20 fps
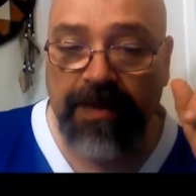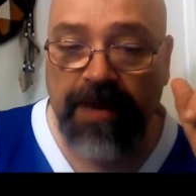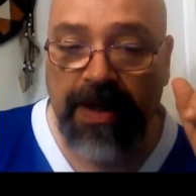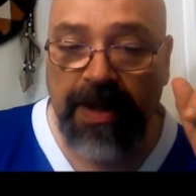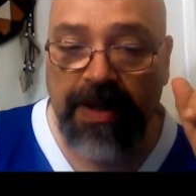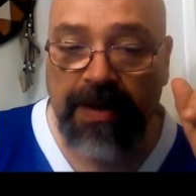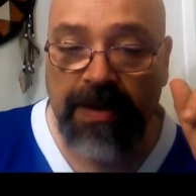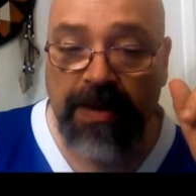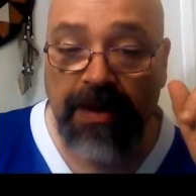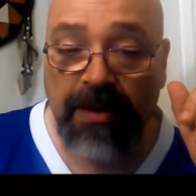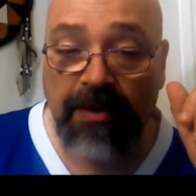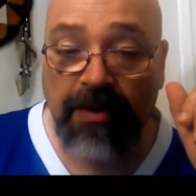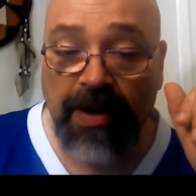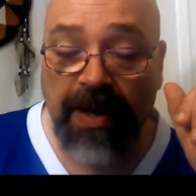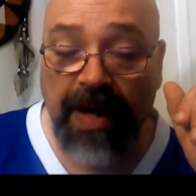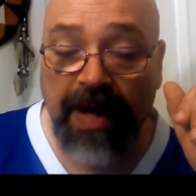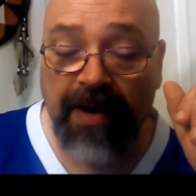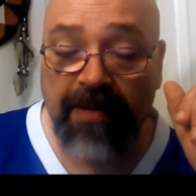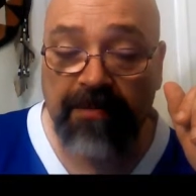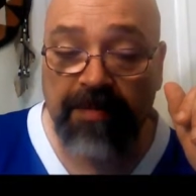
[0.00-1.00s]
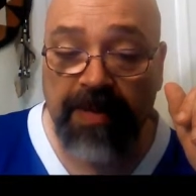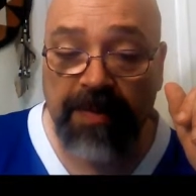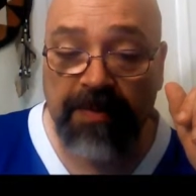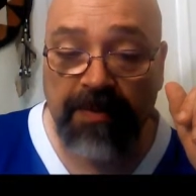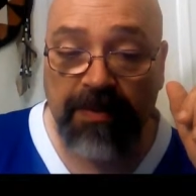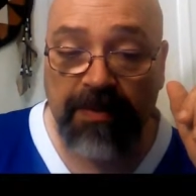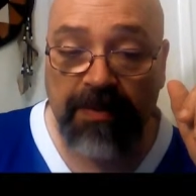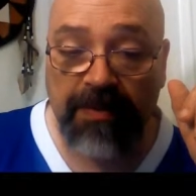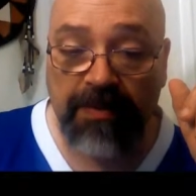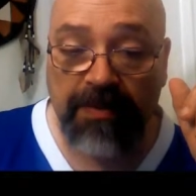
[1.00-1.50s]
And they're going to have
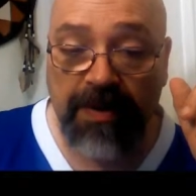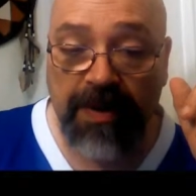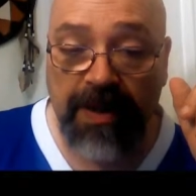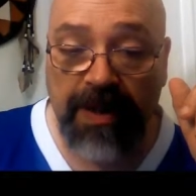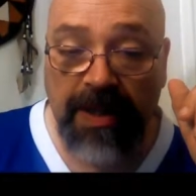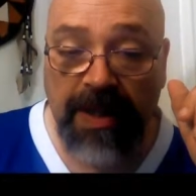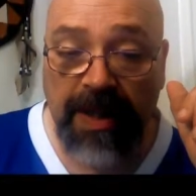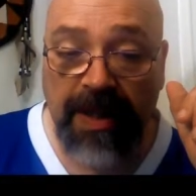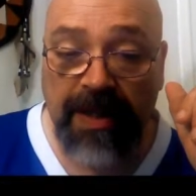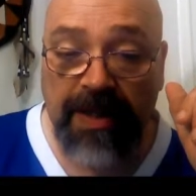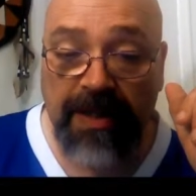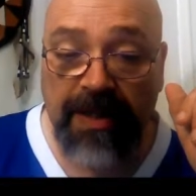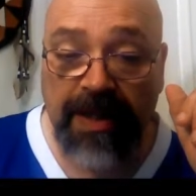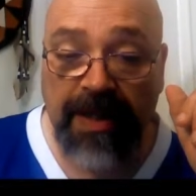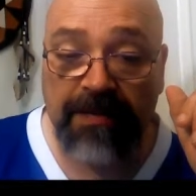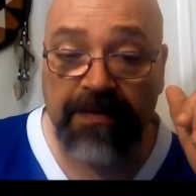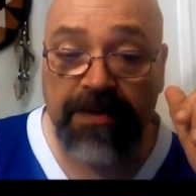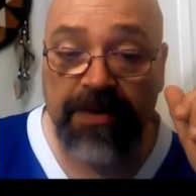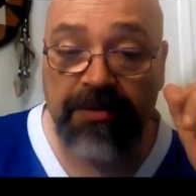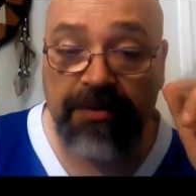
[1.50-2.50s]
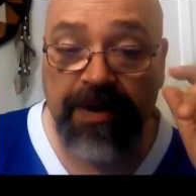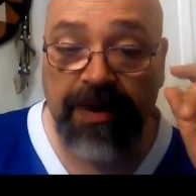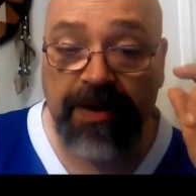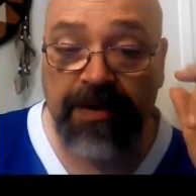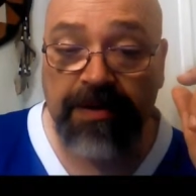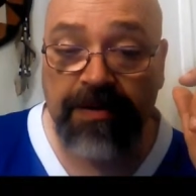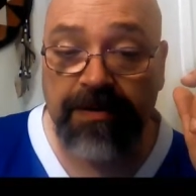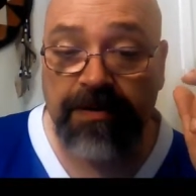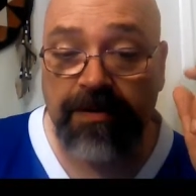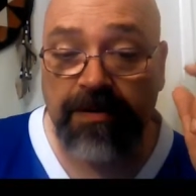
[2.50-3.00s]
people like Dave
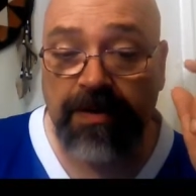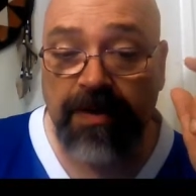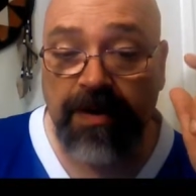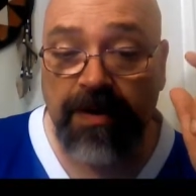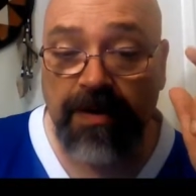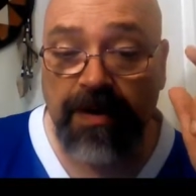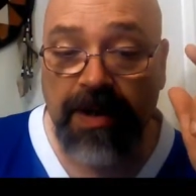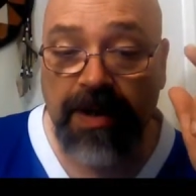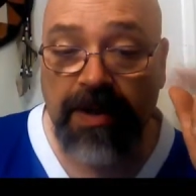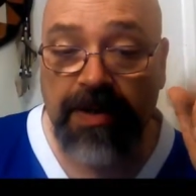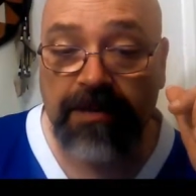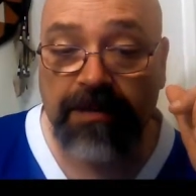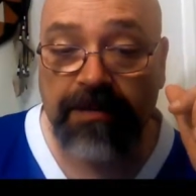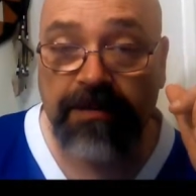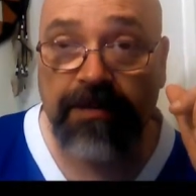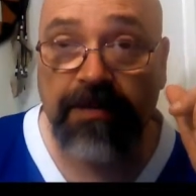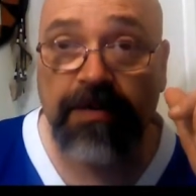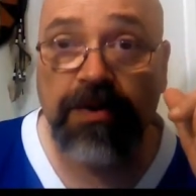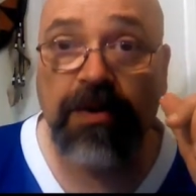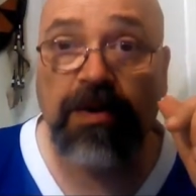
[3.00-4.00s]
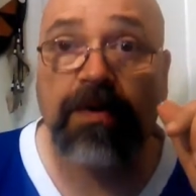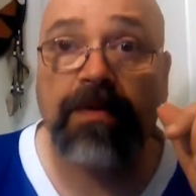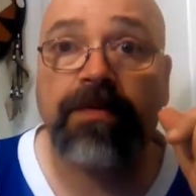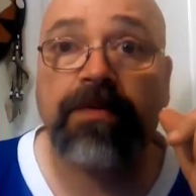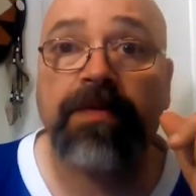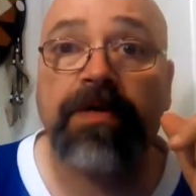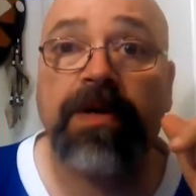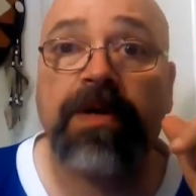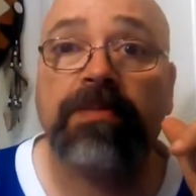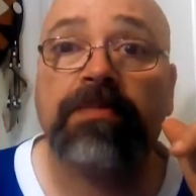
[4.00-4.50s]
Schrader,
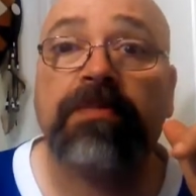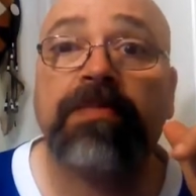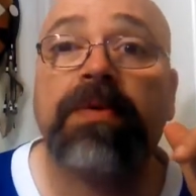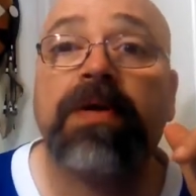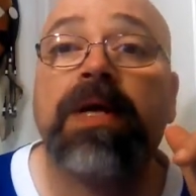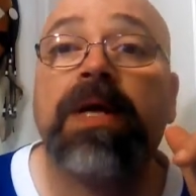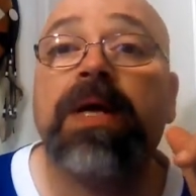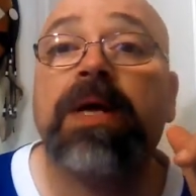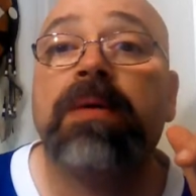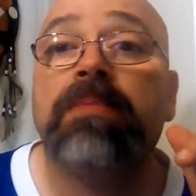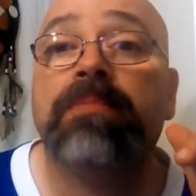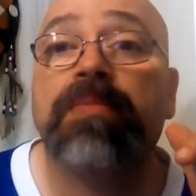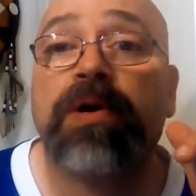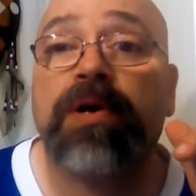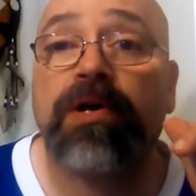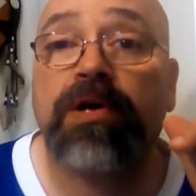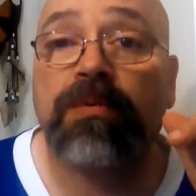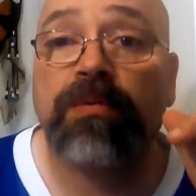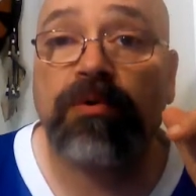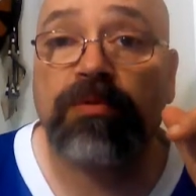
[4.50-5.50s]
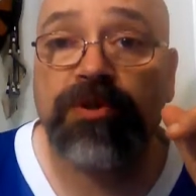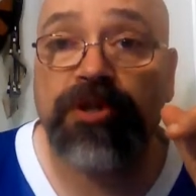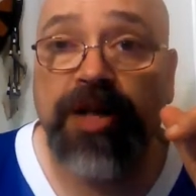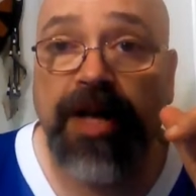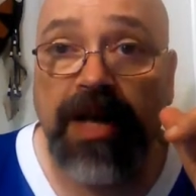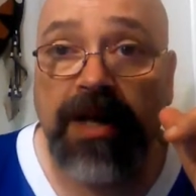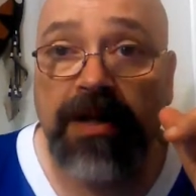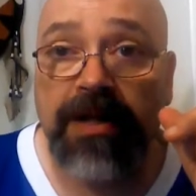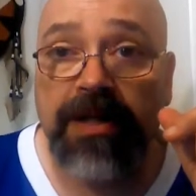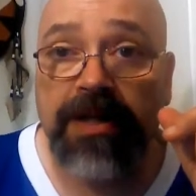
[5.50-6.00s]
from Paranormal
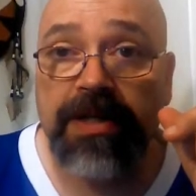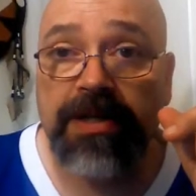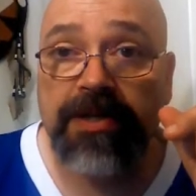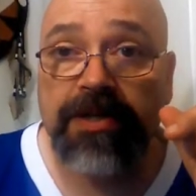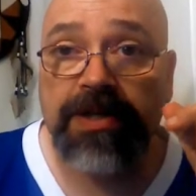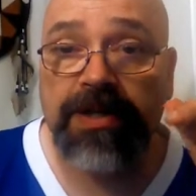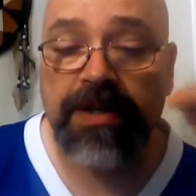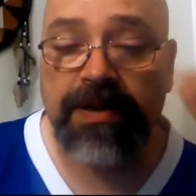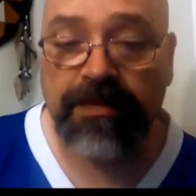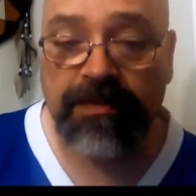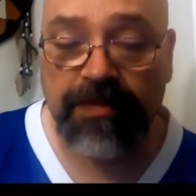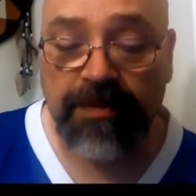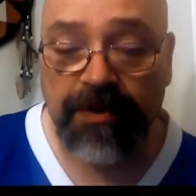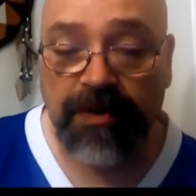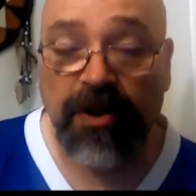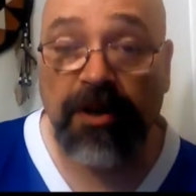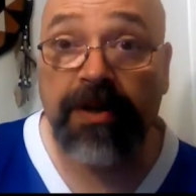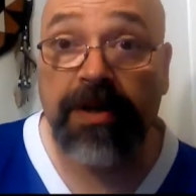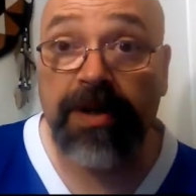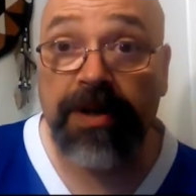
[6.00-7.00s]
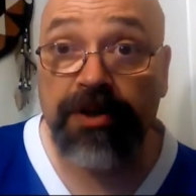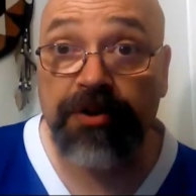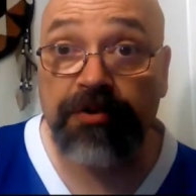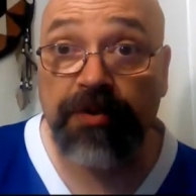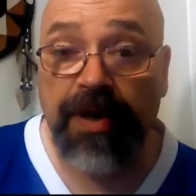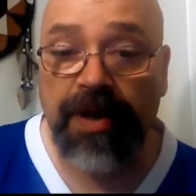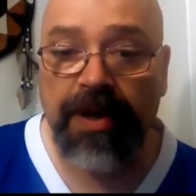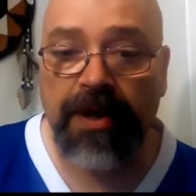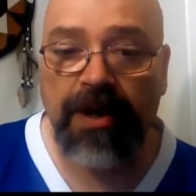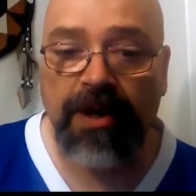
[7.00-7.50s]
Challenge, Darkness
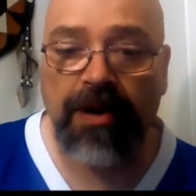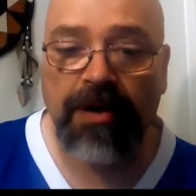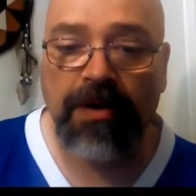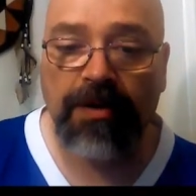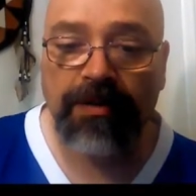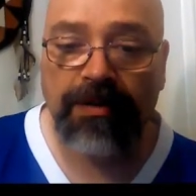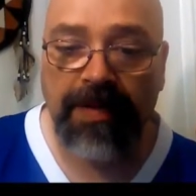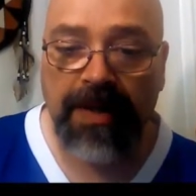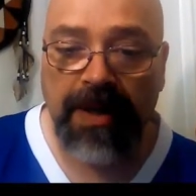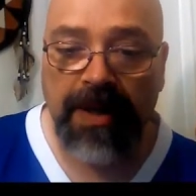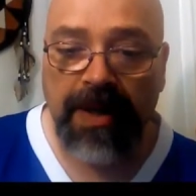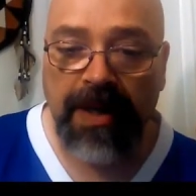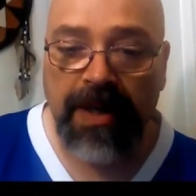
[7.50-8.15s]
Radio.